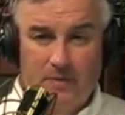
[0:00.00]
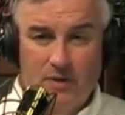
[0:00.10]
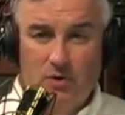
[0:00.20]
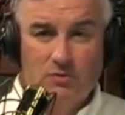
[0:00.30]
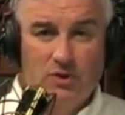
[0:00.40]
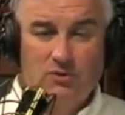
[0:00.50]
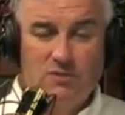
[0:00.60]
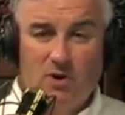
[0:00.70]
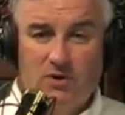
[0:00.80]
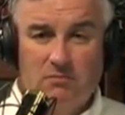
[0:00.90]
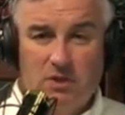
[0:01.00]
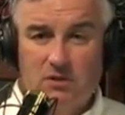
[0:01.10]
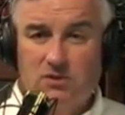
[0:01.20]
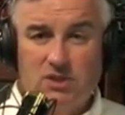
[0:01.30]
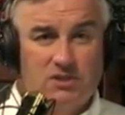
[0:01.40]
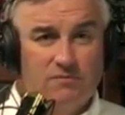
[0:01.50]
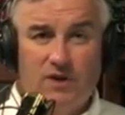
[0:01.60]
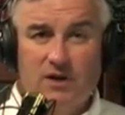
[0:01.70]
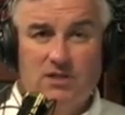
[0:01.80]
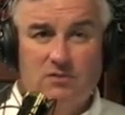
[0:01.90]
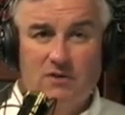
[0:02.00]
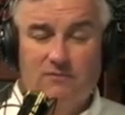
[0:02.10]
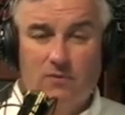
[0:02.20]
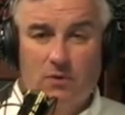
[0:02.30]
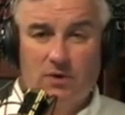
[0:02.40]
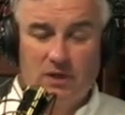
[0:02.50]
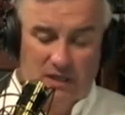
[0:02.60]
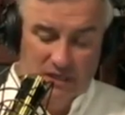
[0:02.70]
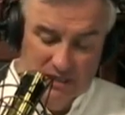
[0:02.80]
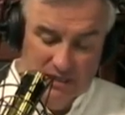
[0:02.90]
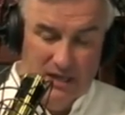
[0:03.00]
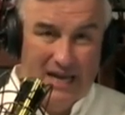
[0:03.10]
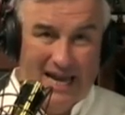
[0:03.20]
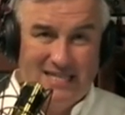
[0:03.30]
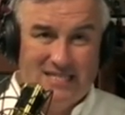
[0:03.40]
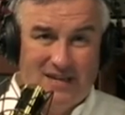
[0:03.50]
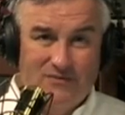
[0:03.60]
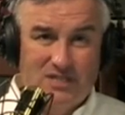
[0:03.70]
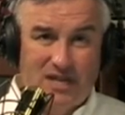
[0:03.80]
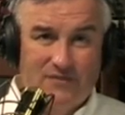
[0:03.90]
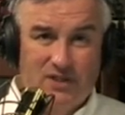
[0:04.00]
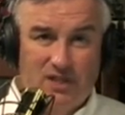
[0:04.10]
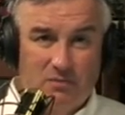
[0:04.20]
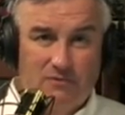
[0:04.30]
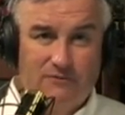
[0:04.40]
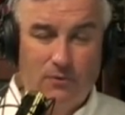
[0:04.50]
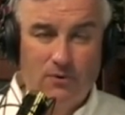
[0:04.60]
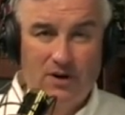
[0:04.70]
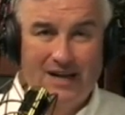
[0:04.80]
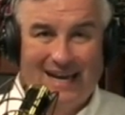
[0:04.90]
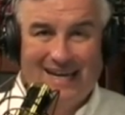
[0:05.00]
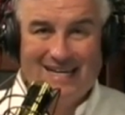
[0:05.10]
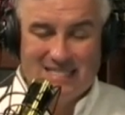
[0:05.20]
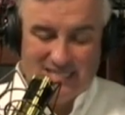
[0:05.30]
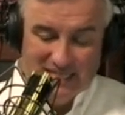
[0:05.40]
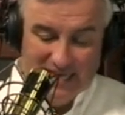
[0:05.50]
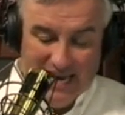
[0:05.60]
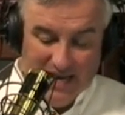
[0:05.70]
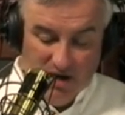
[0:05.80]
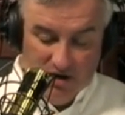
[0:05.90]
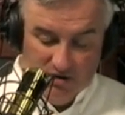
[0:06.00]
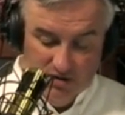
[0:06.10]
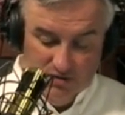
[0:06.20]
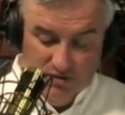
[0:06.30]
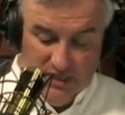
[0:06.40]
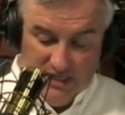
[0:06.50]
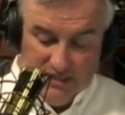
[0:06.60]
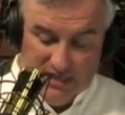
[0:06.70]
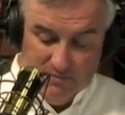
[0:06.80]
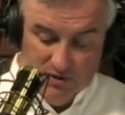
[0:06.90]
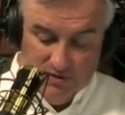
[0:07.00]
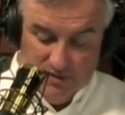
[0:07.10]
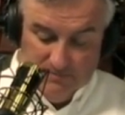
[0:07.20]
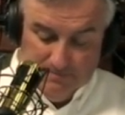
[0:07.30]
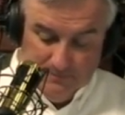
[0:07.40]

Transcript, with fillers: No, no smoke and mirrors, just very straightforward. 877, the number four, A-S-T-A-R-O. You can get a demo unit.